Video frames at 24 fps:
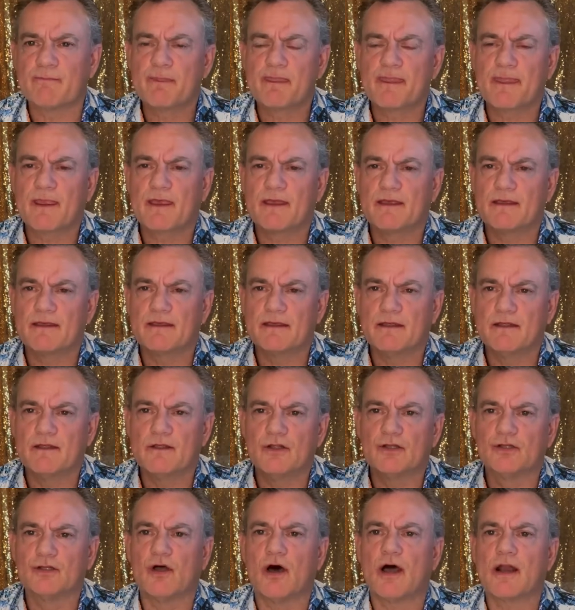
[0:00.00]

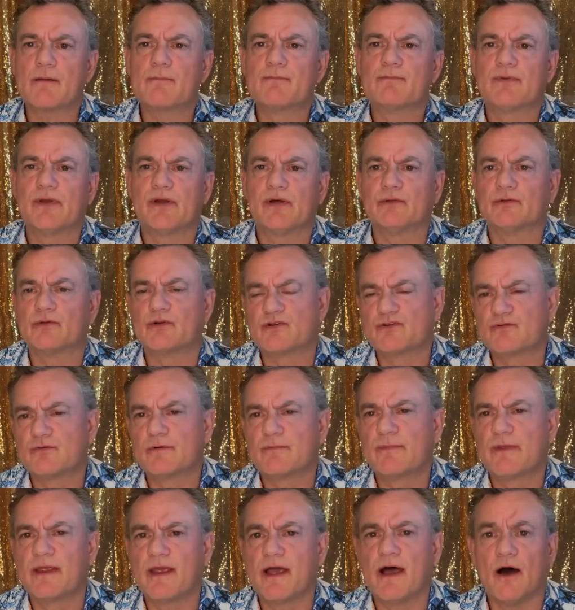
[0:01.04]
a lot of builders would
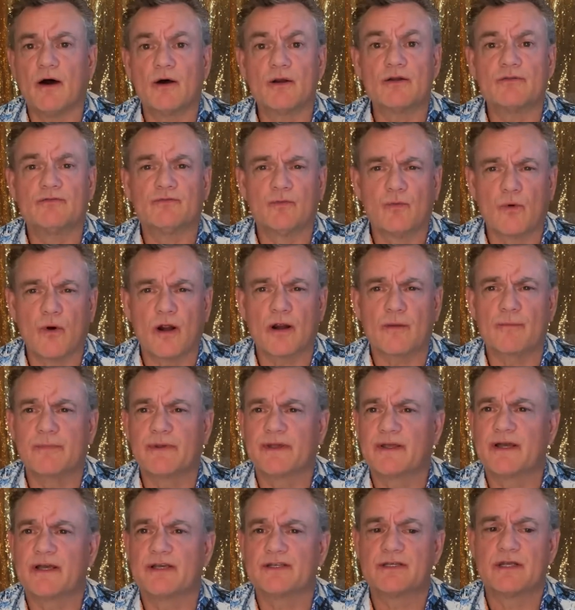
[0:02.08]
be out of work
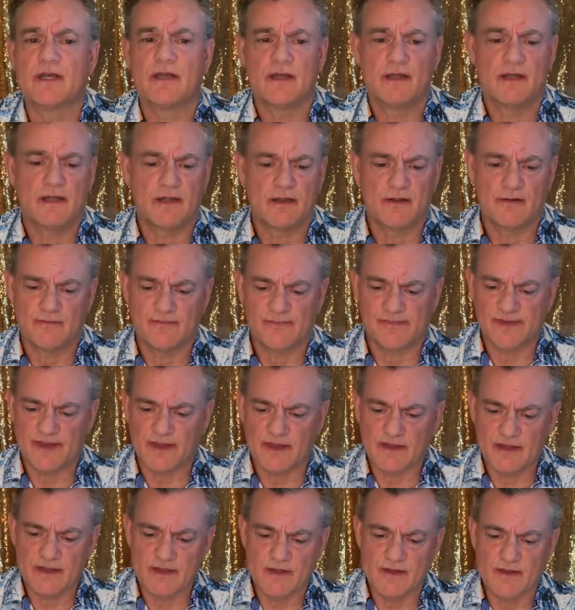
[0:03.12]
because
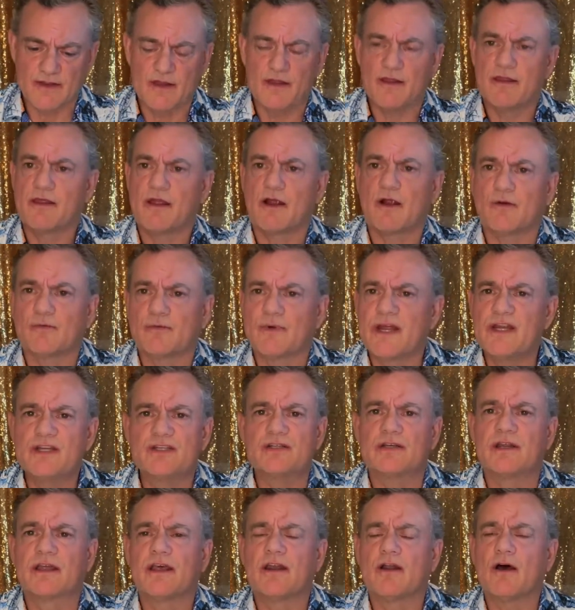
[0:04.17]
their
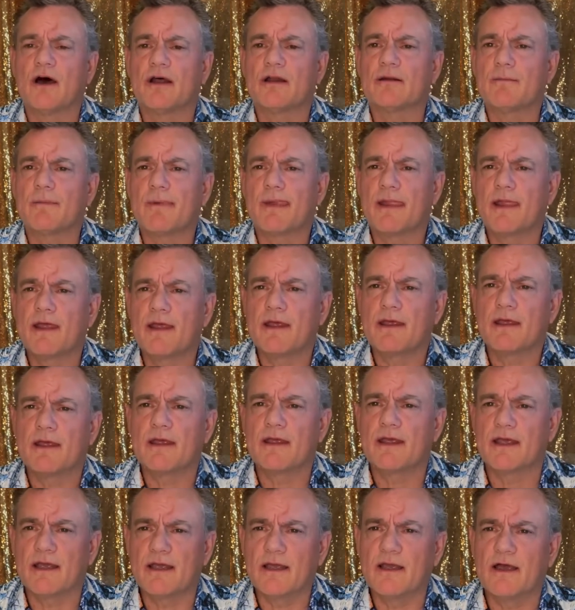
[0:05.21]
region cannot
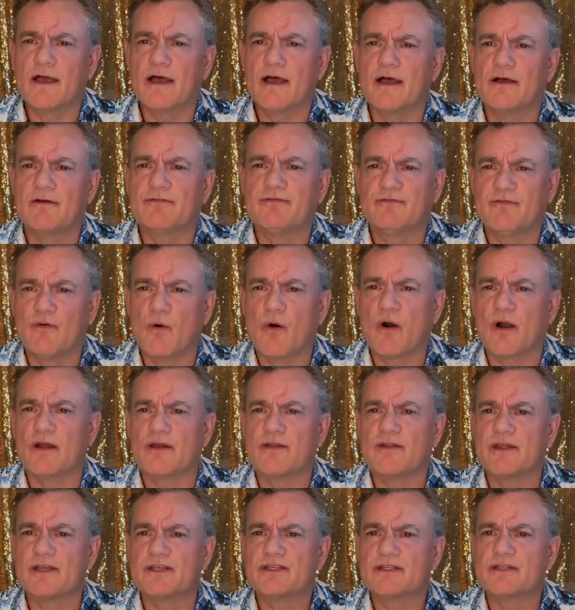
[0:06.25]
afford
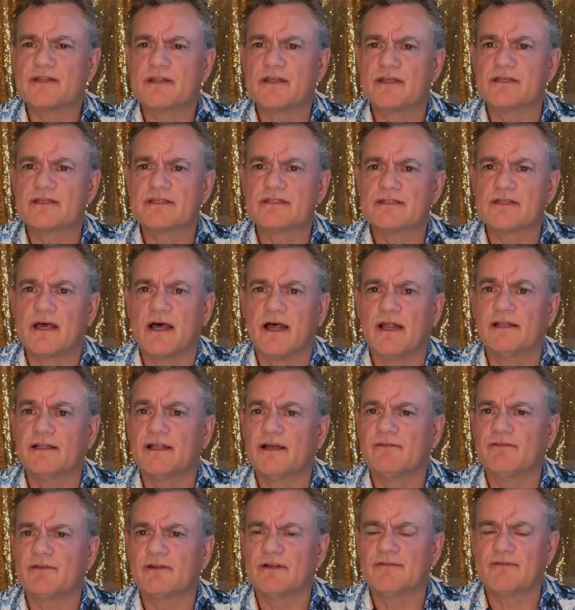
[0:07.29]
this
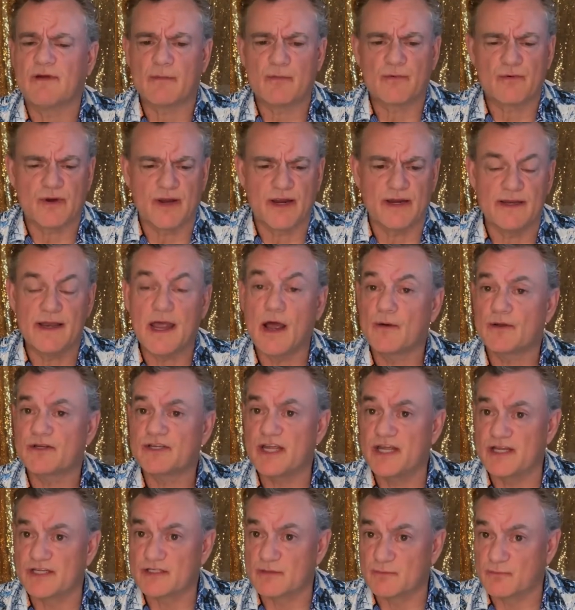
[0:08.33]
level of upgrade. Now
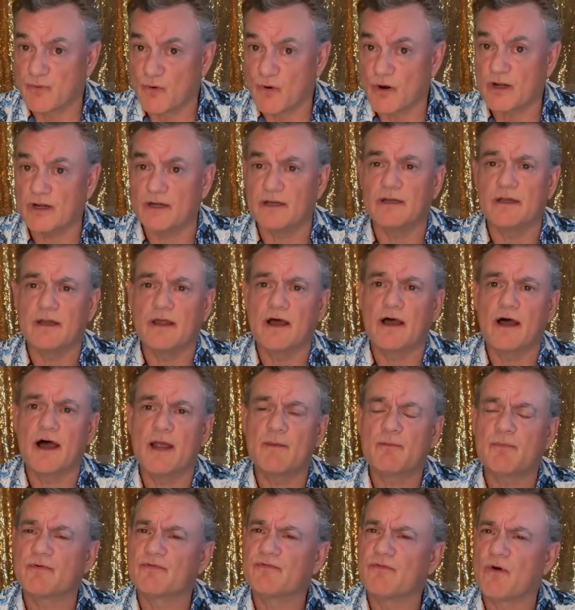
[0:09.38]
it's important. High
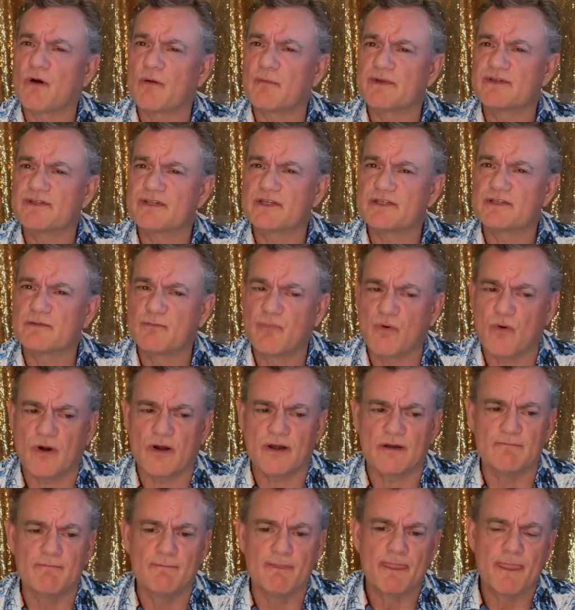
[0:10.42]
performance is
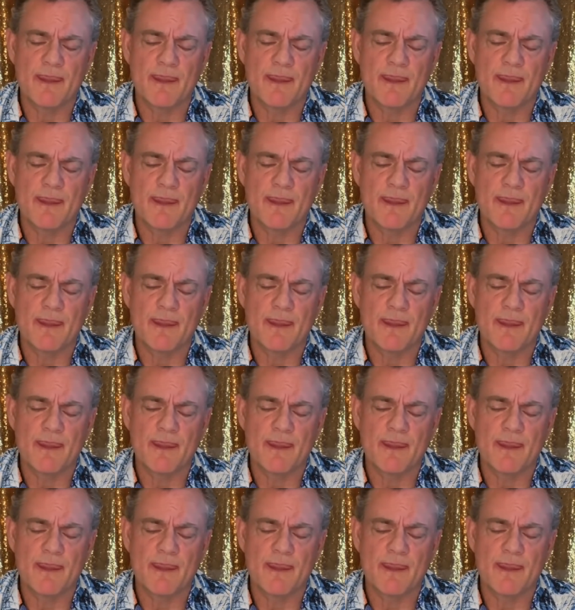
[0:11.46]
important,